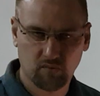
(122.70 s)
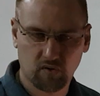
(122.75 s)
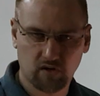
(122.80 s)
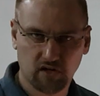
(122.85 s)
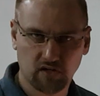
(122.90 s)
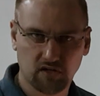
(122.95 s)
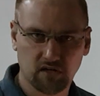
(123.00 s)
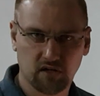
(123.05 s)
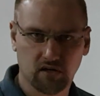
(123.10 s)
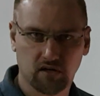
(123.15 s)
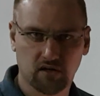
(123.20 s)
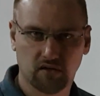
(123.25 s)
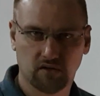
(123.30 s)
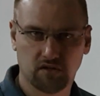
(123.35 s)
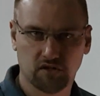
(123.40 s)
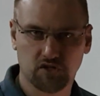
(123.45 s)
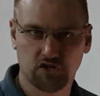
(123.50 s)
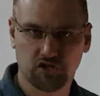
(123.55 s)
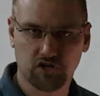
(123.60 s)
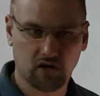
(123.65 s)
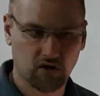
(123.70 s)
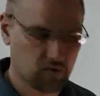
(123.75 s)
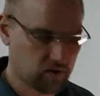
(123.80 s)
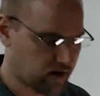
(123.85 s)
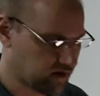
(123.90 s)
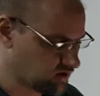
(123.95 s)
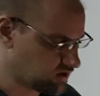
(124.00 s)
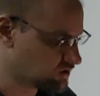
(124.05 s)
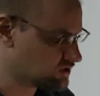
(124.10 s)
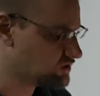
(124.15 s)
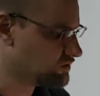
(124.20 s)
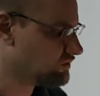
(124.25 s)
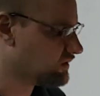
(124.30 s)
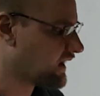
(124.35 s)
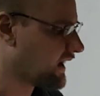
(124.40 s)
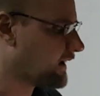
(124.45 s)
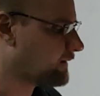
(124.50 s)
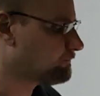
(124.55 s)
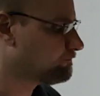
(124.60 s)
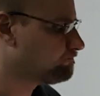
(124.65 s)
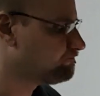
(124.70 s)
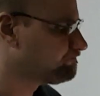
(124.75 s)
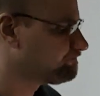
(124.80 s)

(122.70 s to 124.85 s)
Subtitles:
I wanted to show, I could do that.